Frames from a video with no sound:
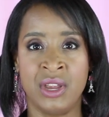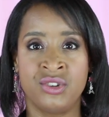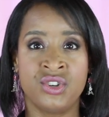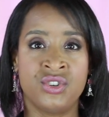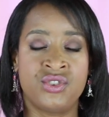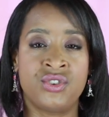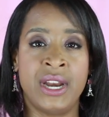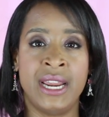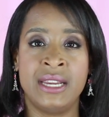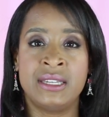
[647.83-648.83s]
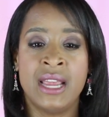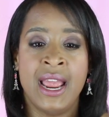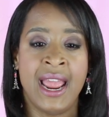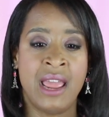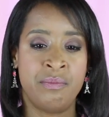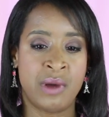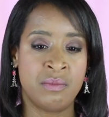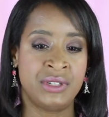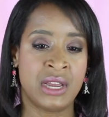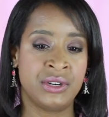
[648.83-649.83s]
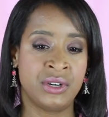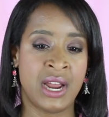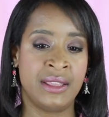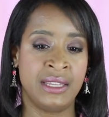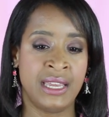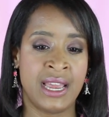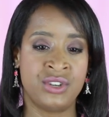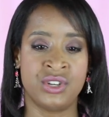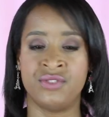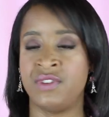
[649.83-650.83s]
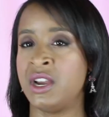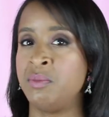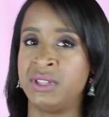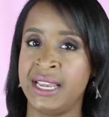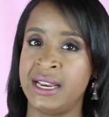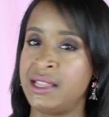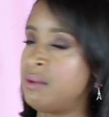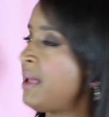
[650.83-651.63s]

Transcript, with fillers: it's just straight and bumped under on the edges, very plain in the